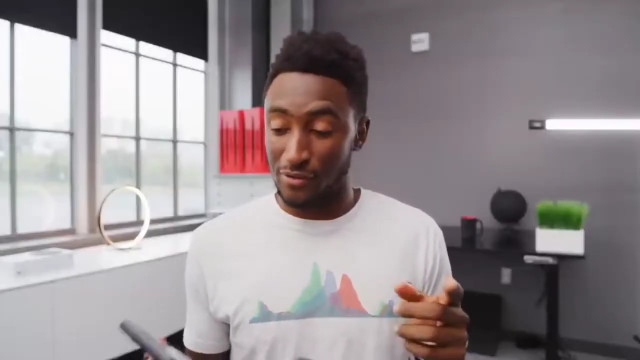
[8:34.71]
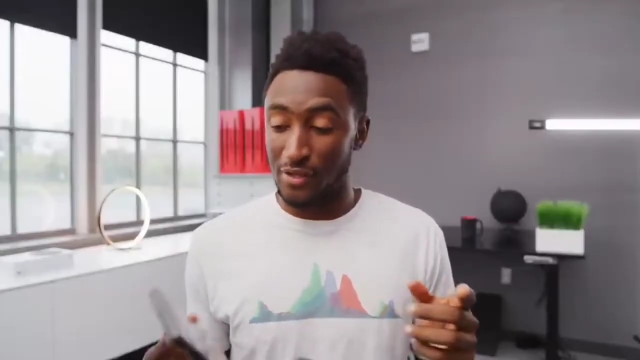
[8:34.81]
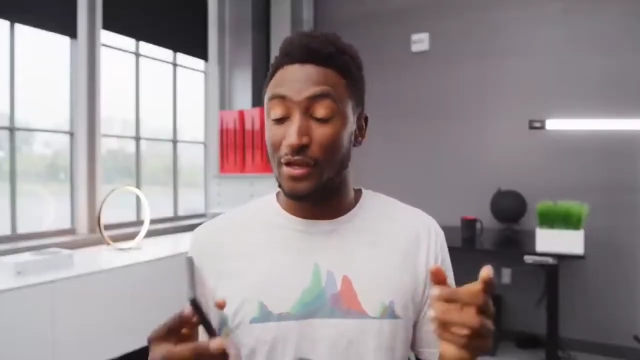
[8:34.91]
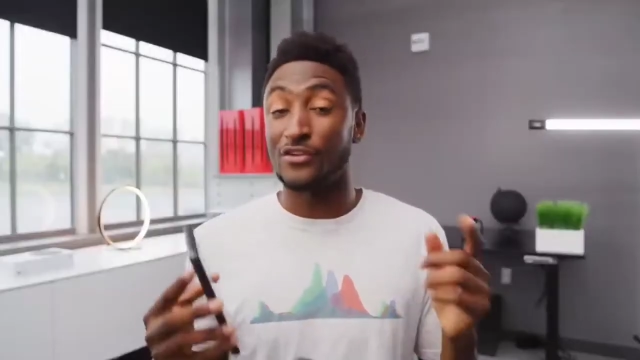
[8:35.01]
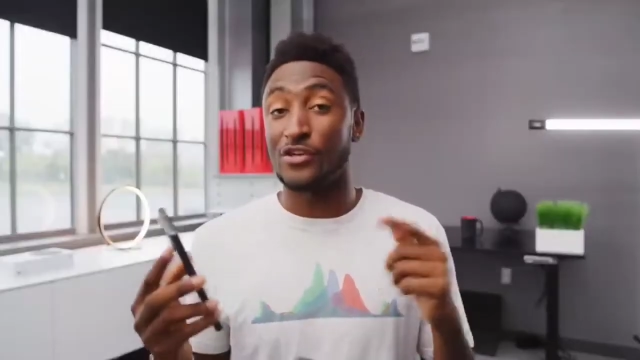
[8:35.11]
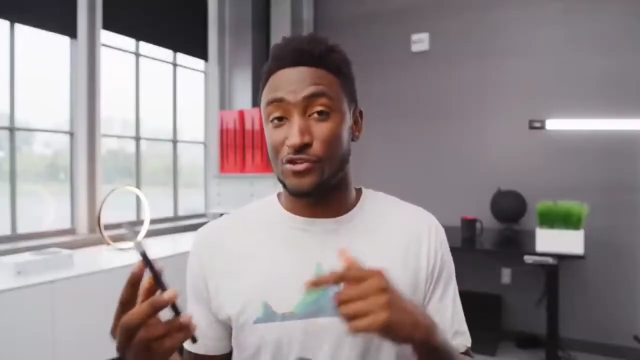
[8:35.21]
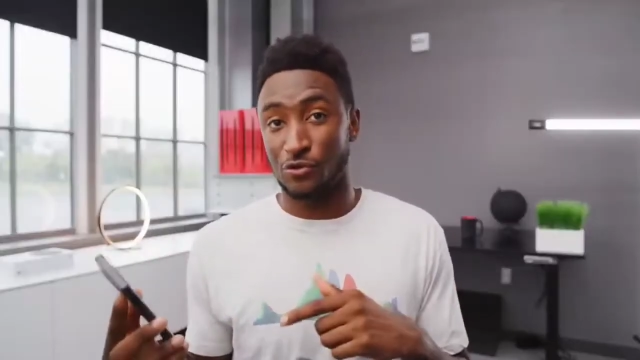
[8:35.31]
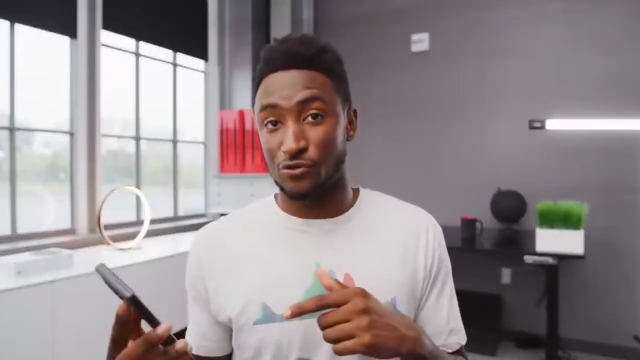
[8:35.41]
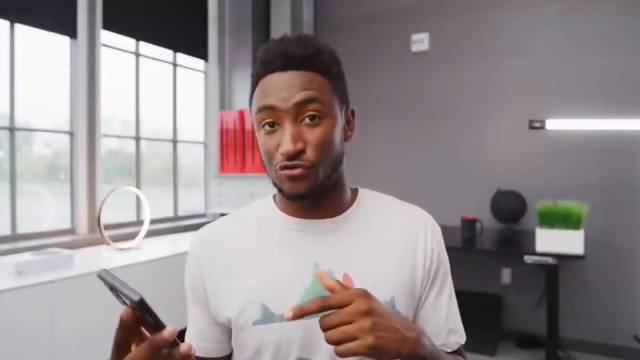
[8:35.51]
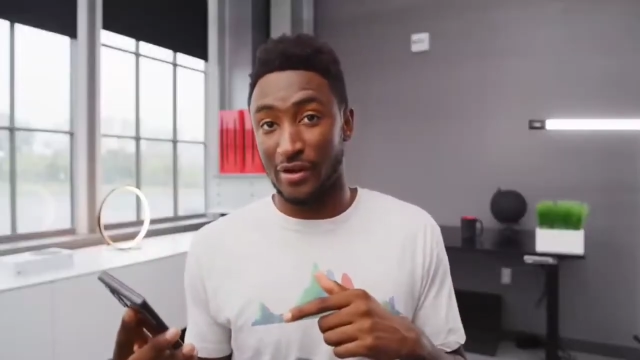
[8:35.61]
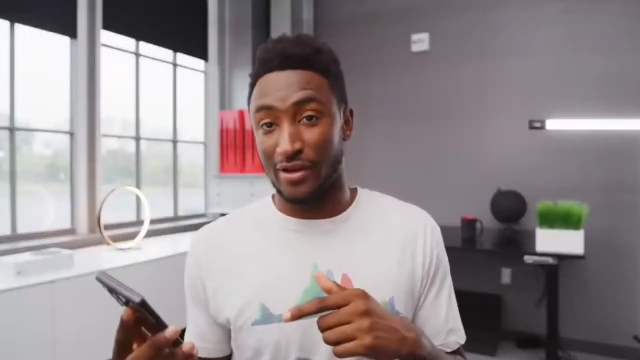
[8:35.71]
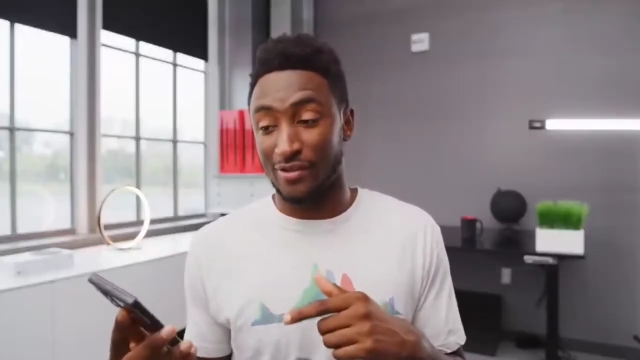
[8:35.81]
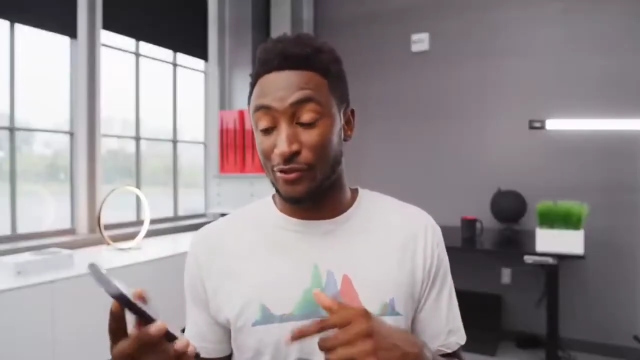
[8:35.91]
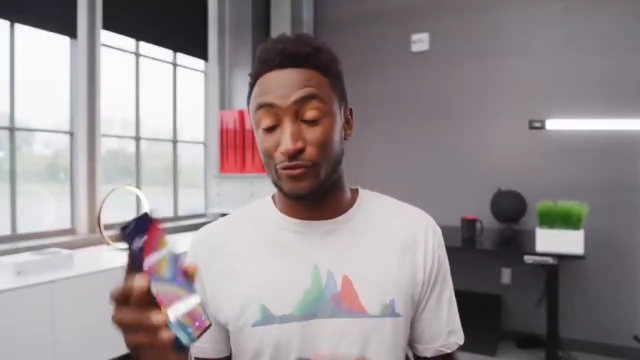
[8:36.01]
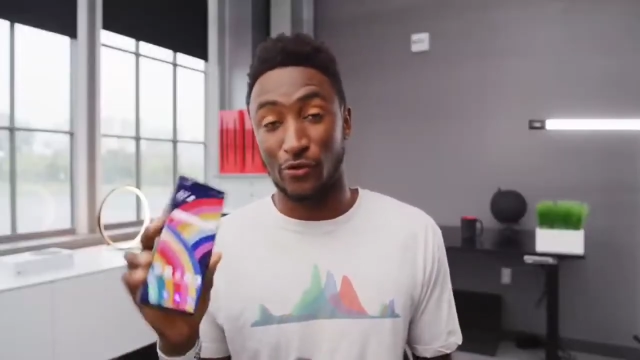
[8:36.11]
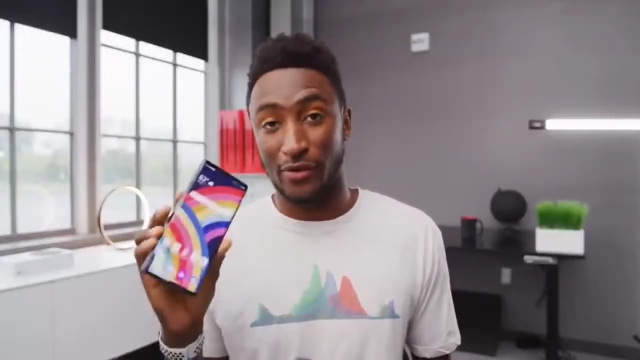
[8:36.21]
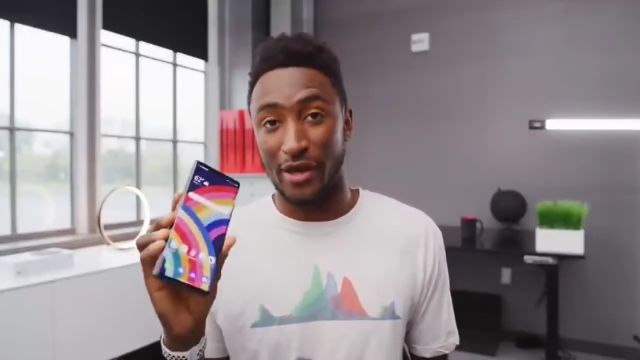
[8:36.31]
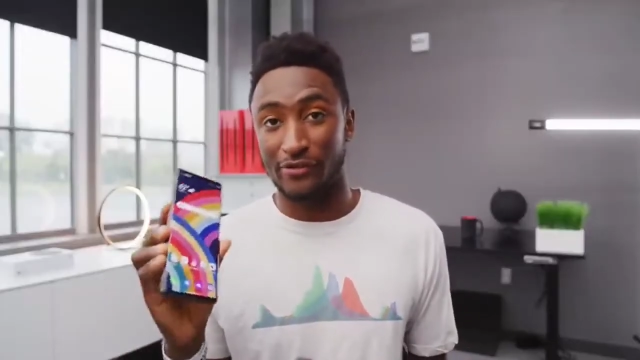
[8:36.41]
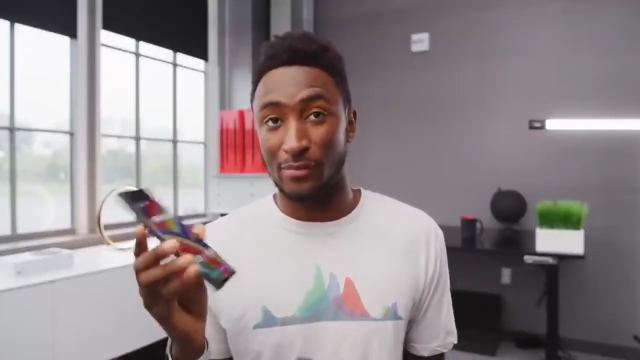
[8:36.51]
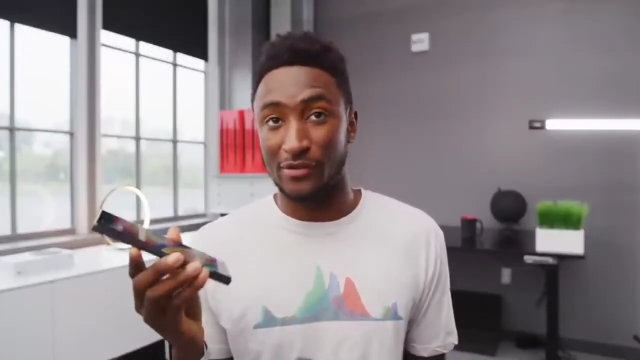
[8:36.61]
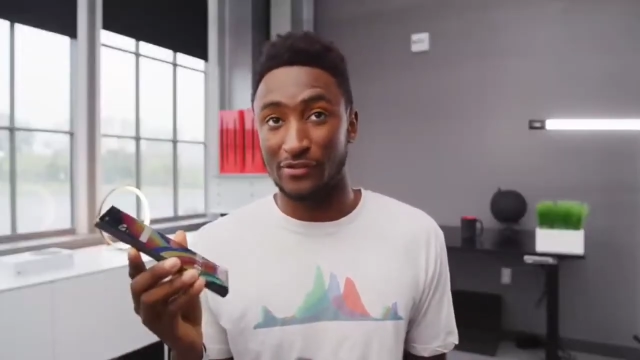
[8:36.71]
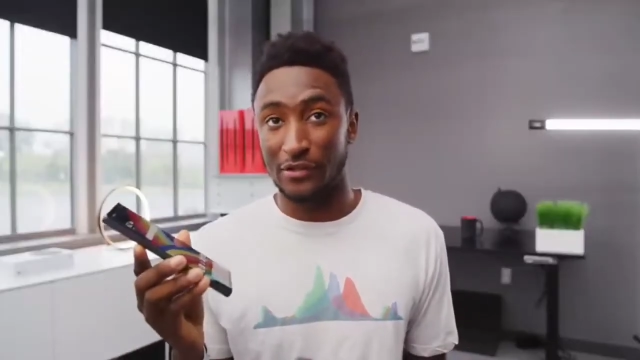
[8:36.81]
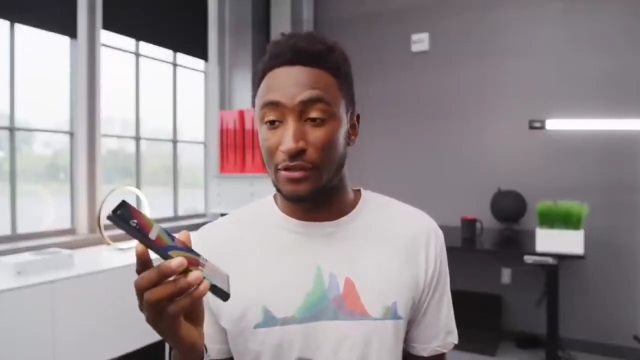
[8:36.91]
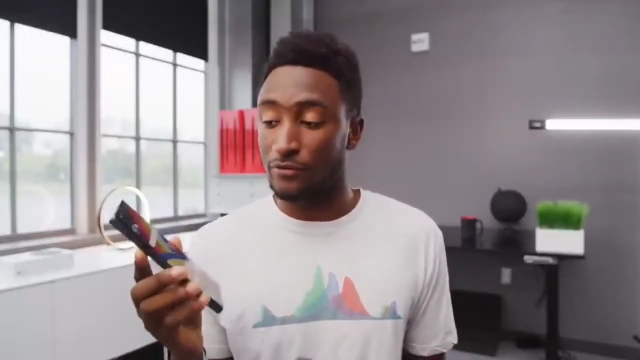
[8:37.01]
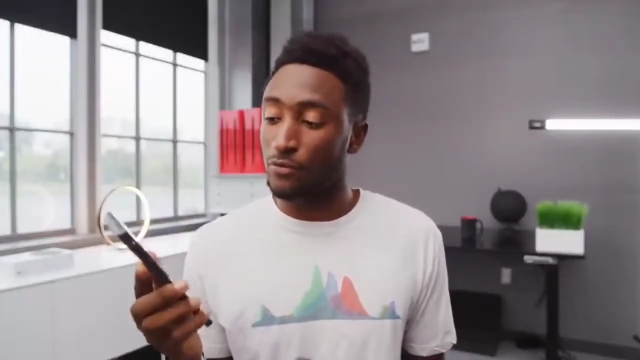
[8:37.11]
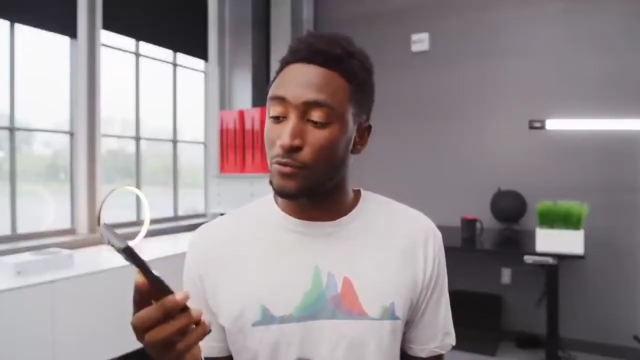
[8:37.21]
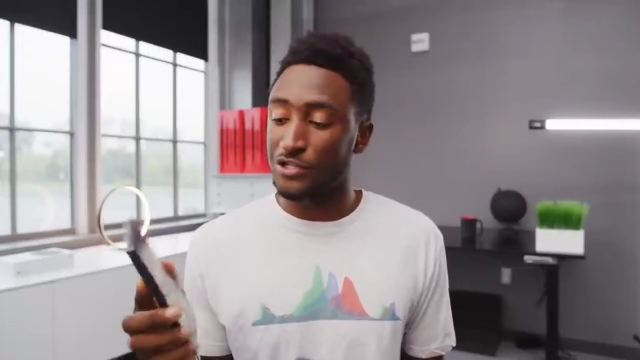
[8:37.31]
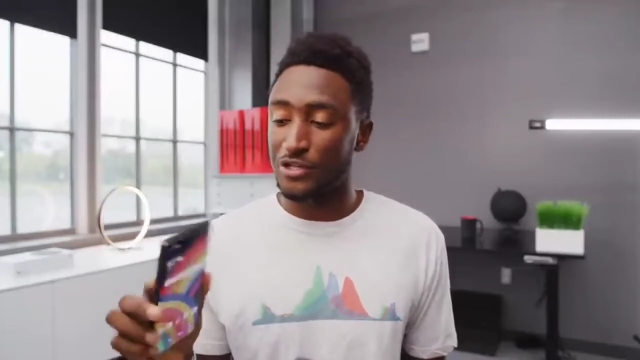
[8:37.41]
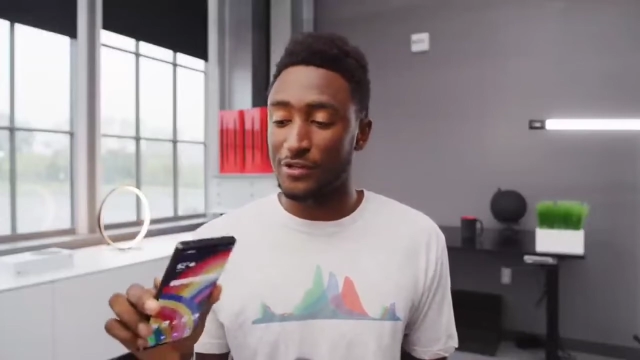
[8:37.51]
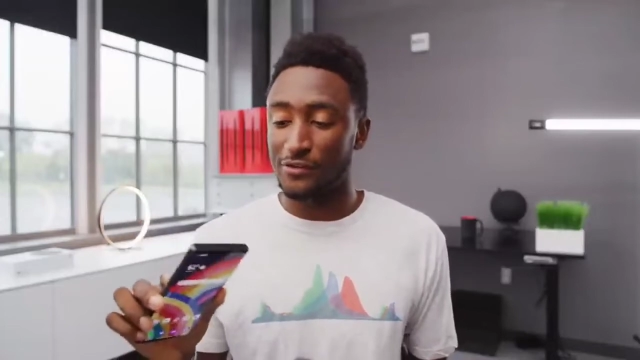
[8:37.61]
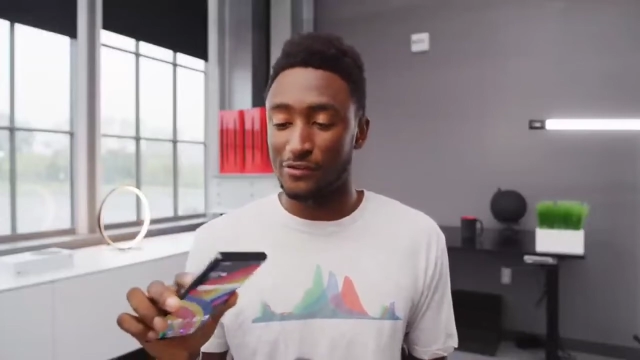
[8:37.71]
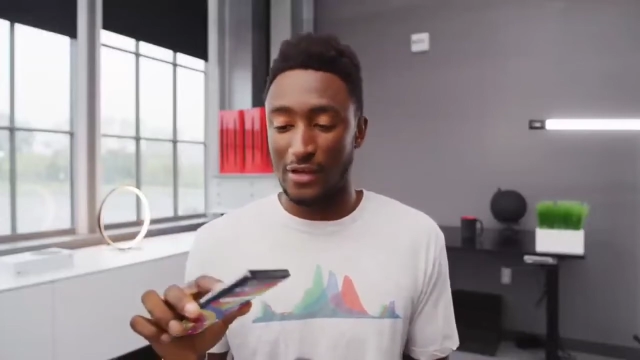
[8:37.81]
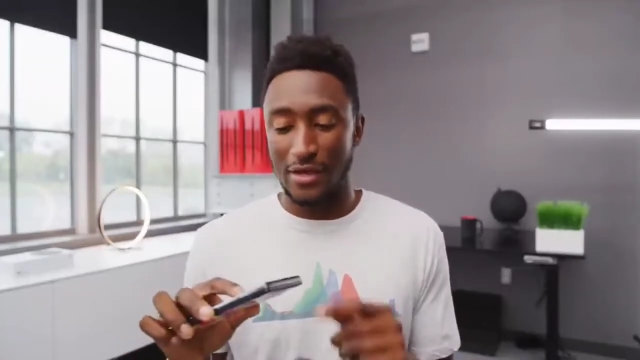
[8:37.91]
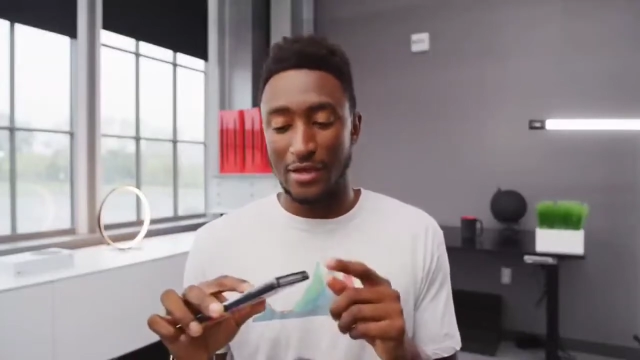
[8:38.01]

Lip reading: the additional trick this phone has up its sleeve, which is